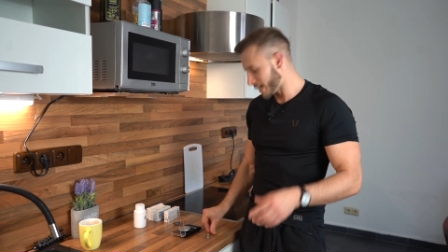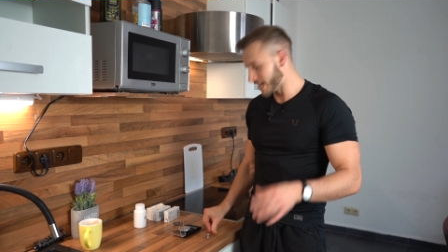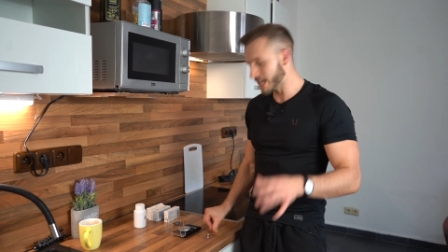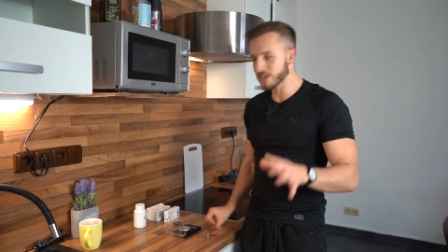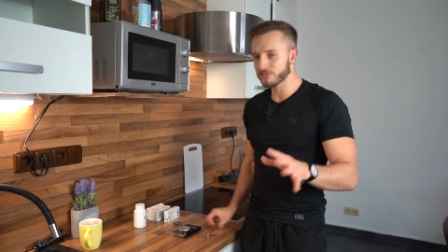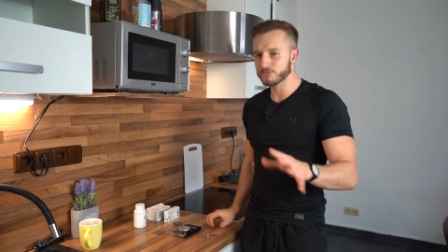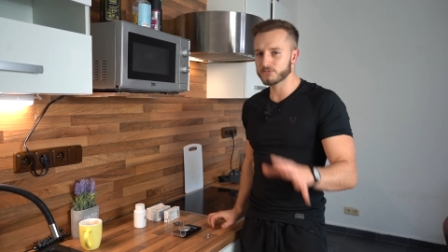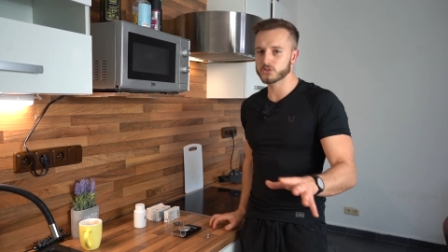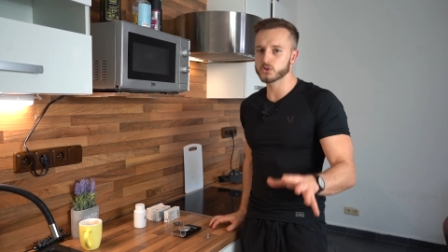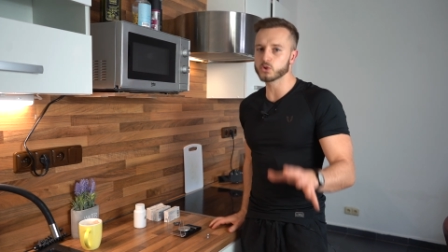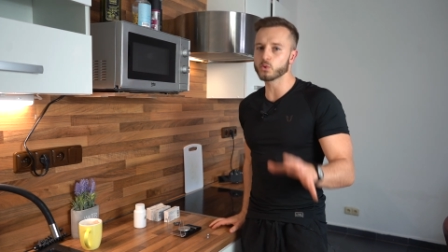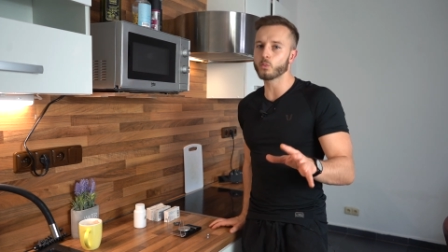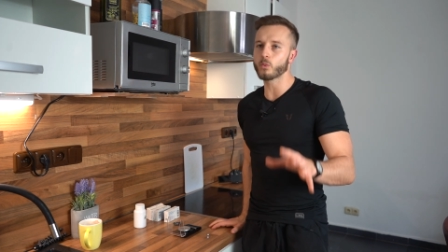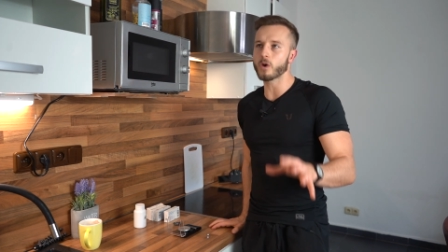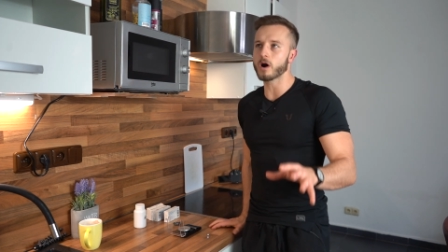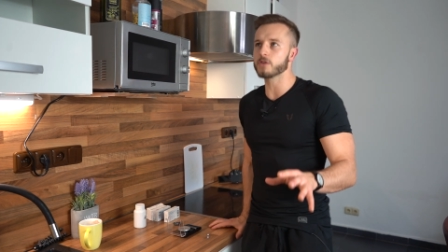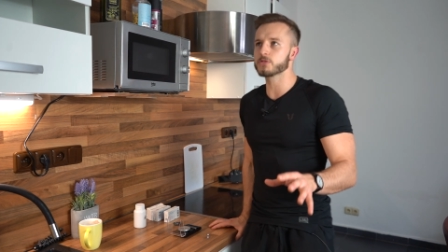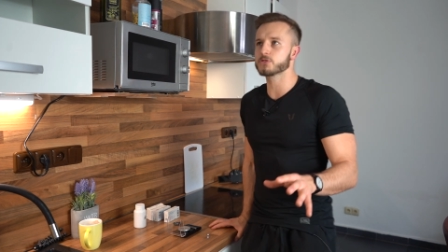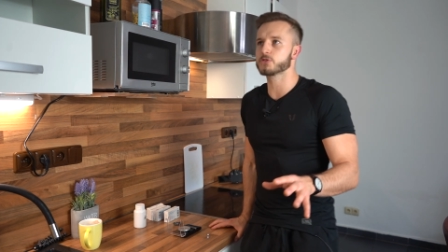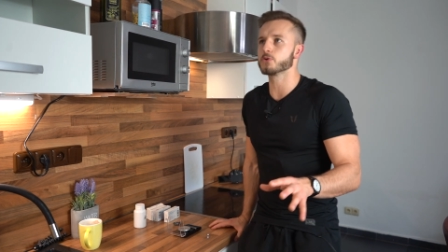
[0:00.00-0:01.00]
If you
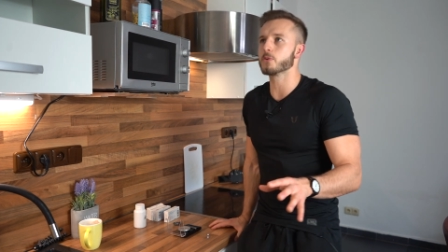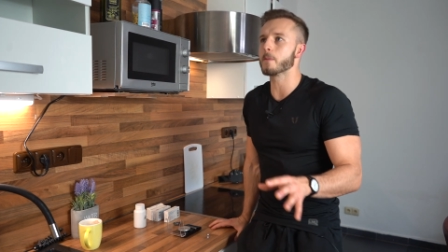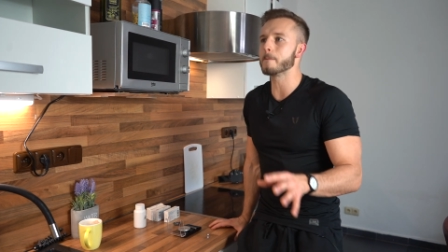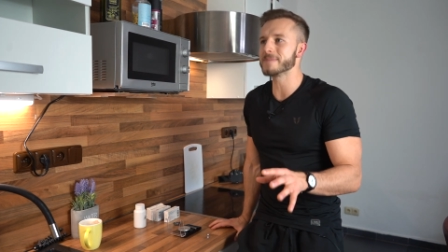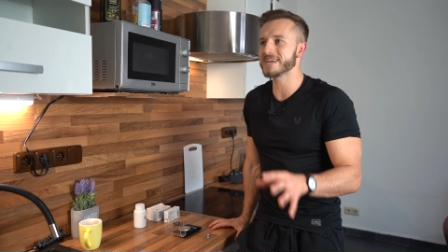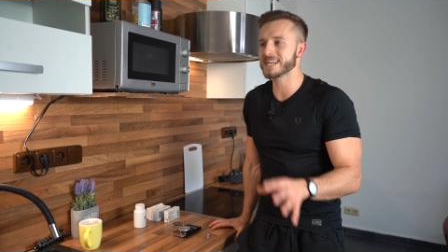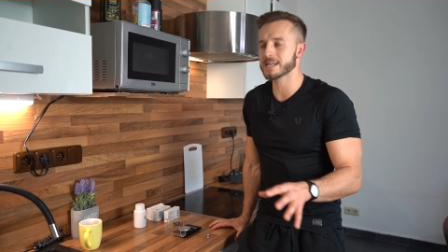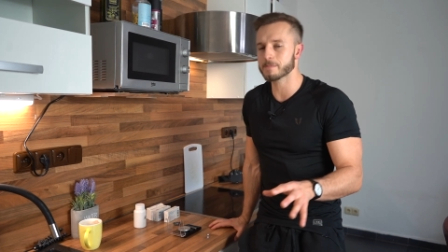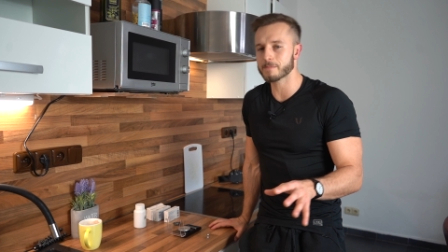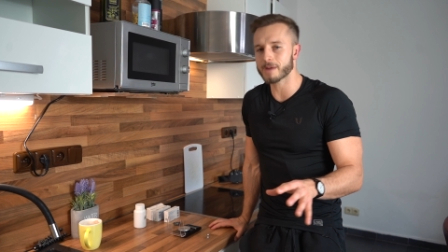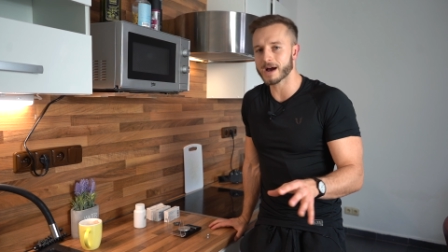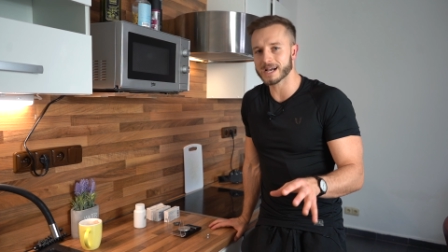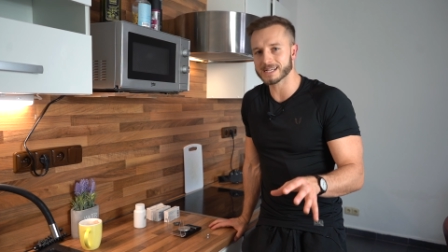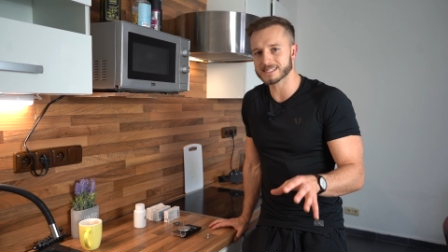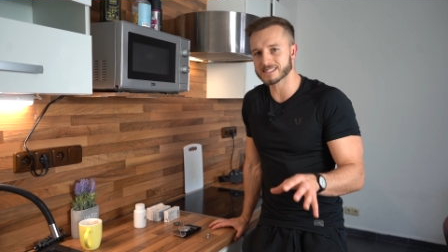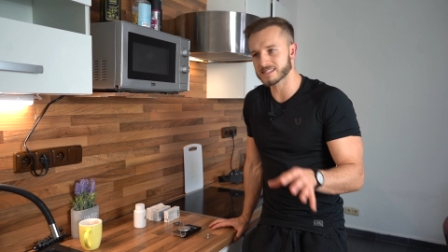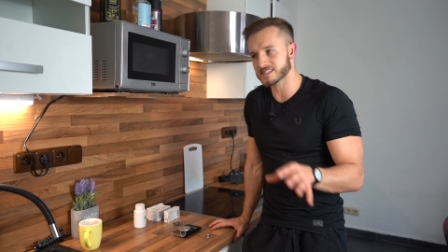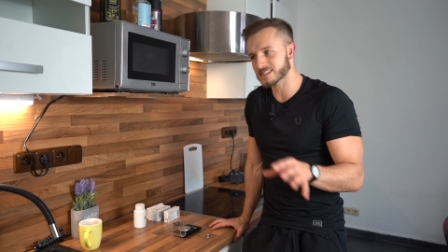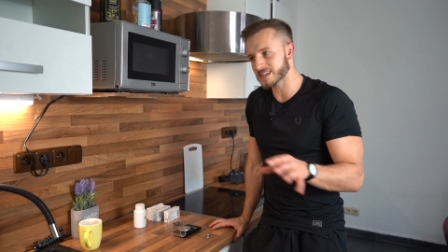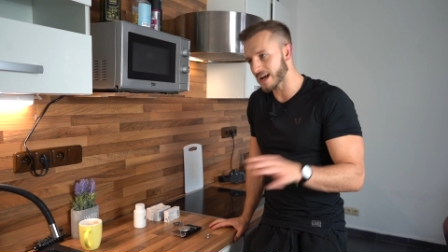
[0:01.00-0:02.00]
want to
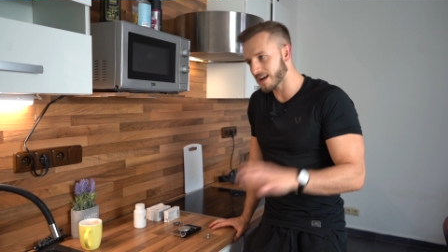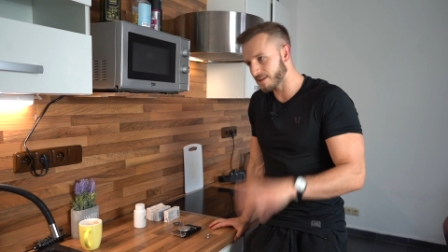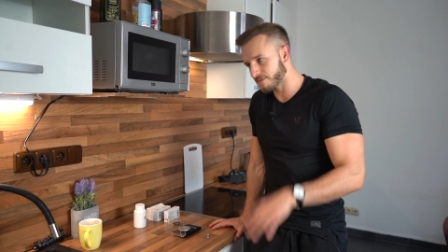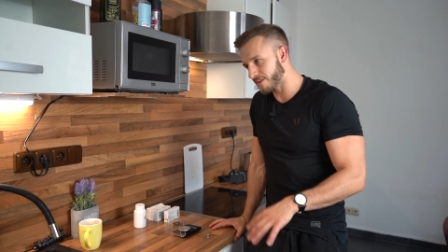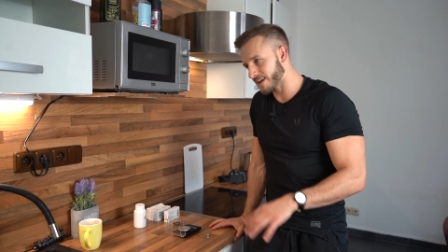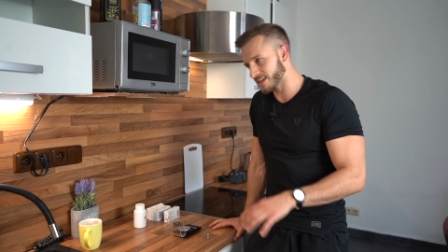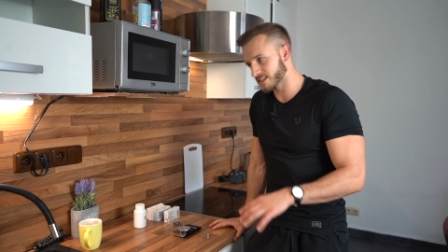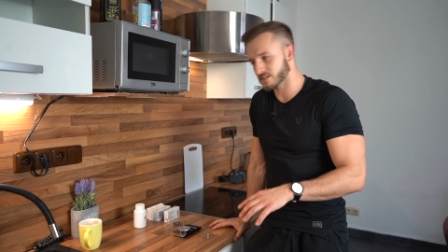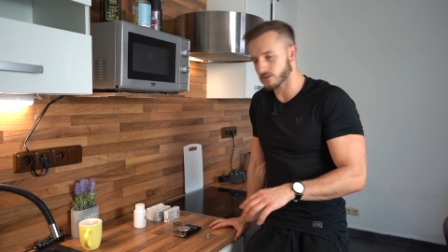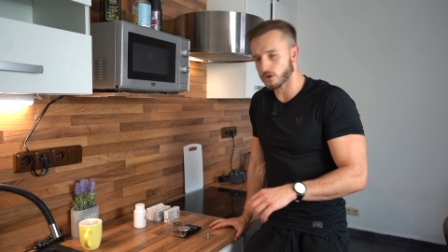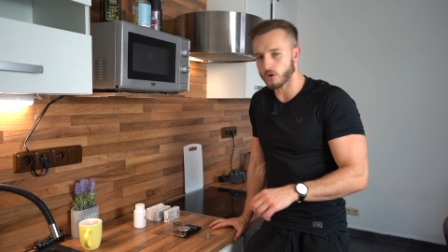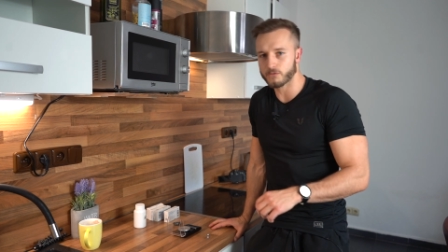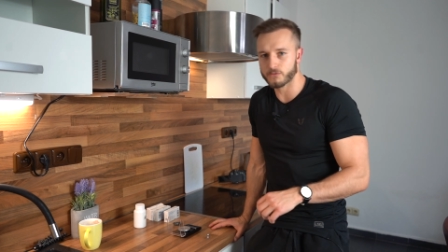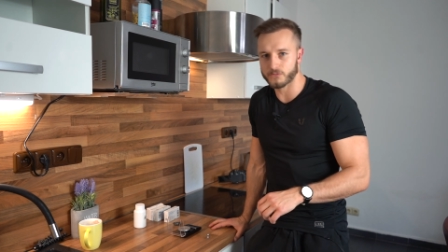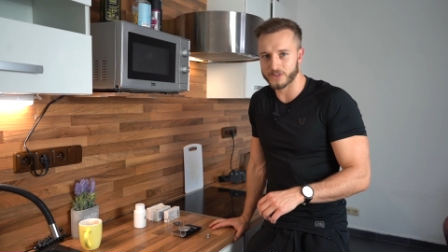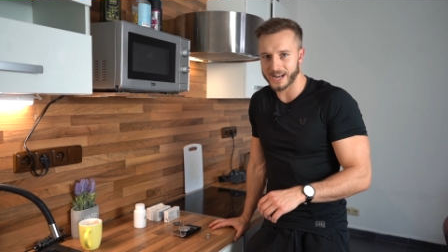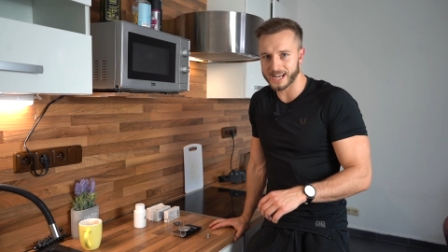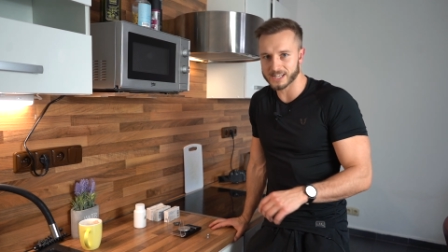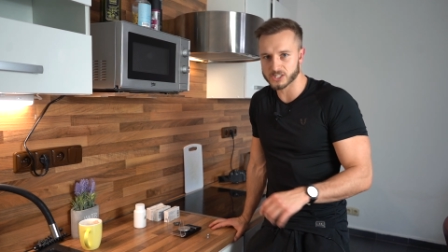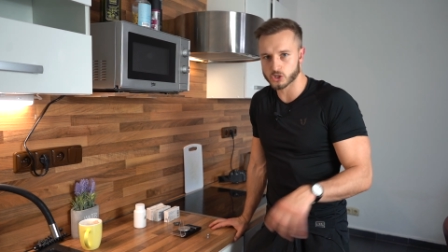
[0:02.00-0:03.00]
minimize the side effects of
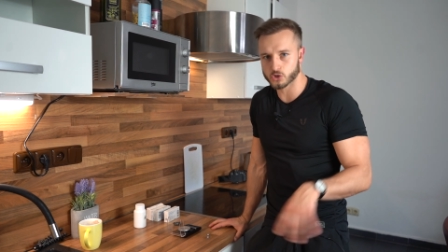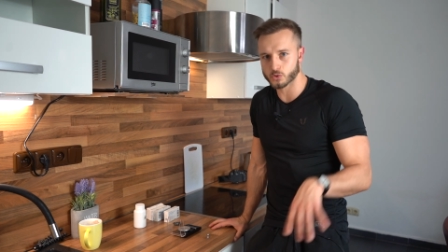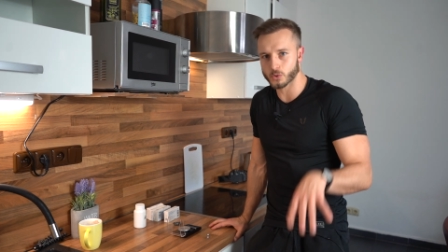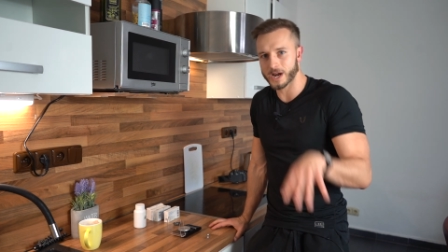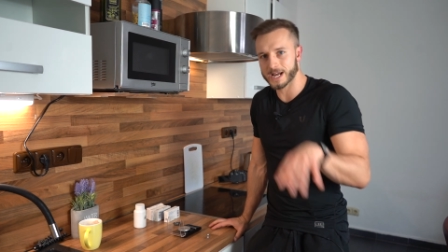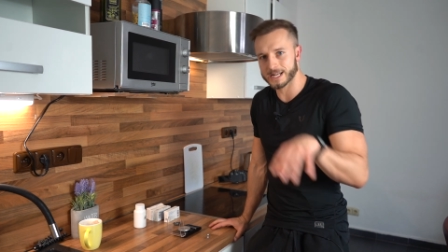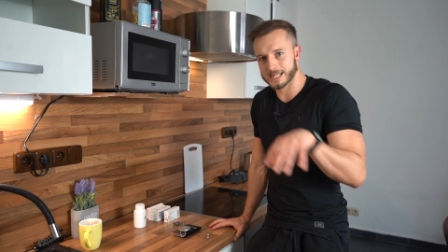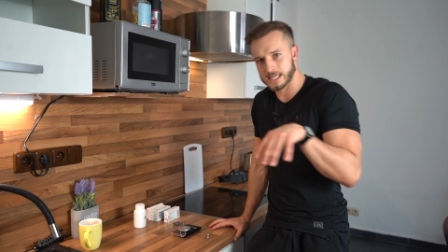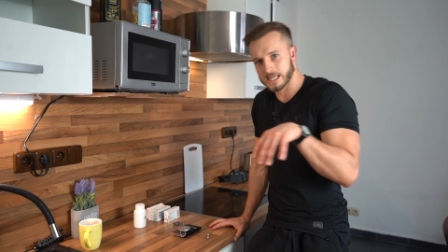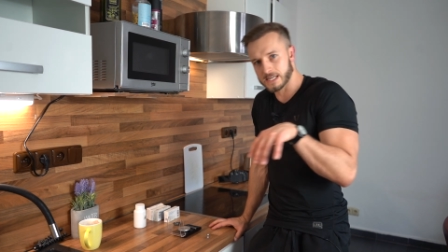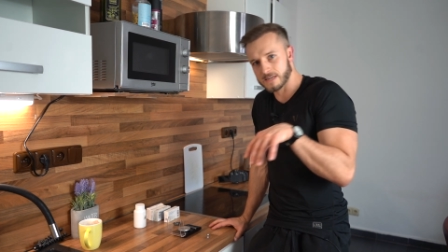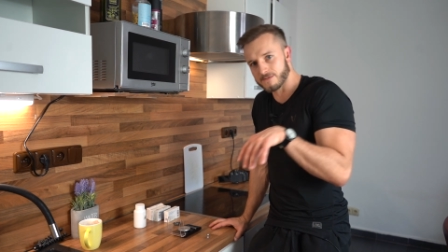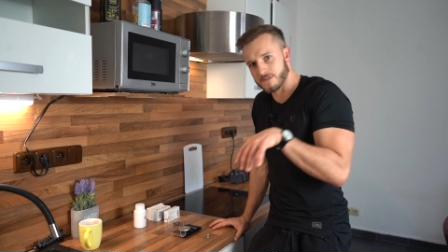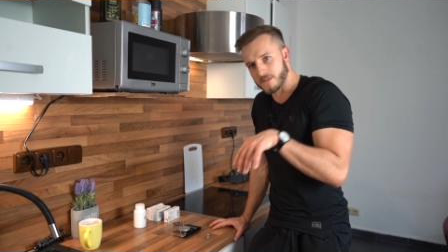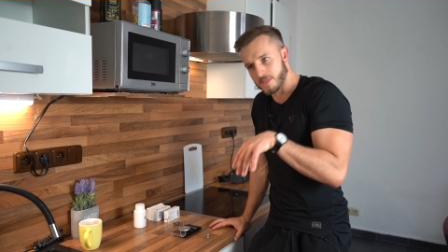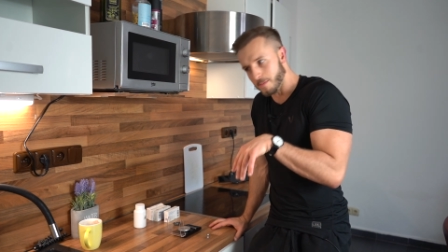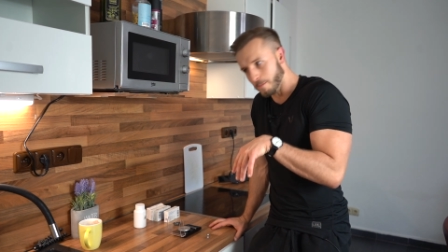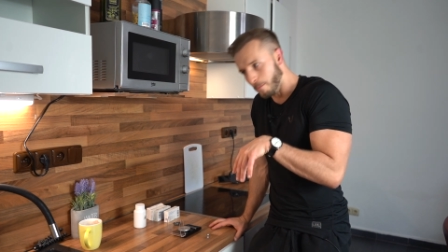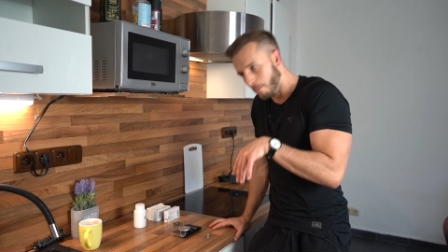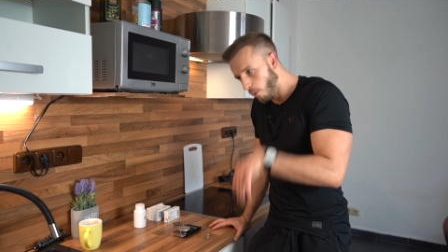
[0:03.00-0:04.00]
finasteride
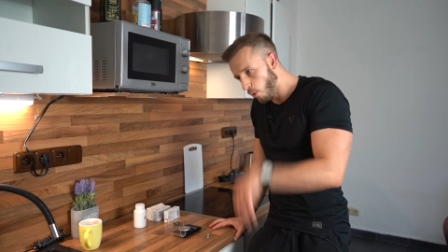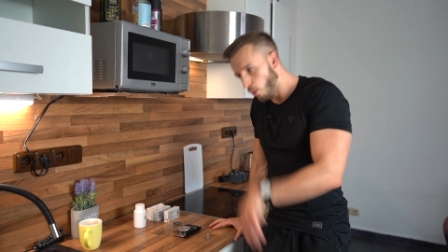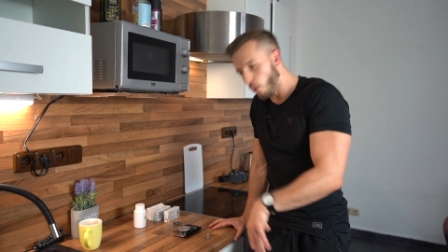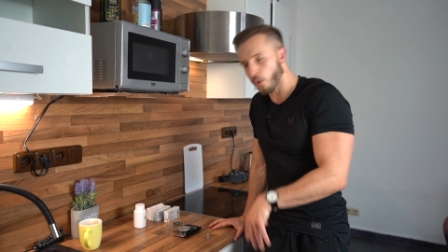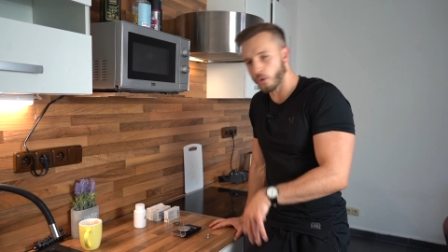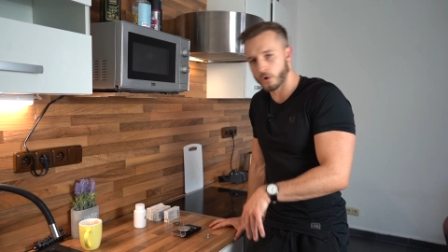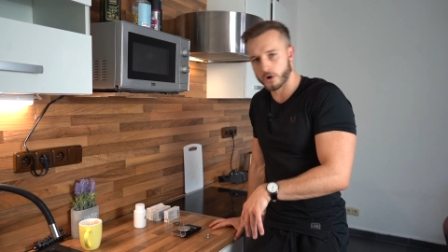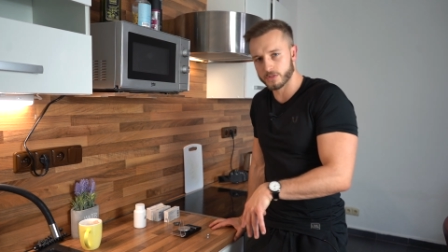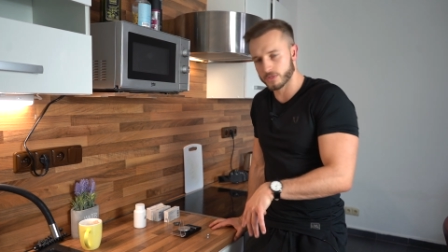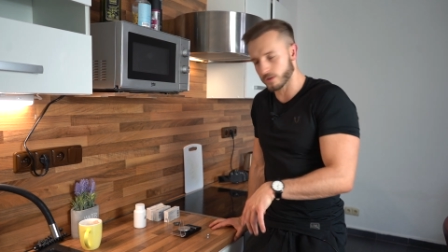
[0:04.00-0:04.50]
even more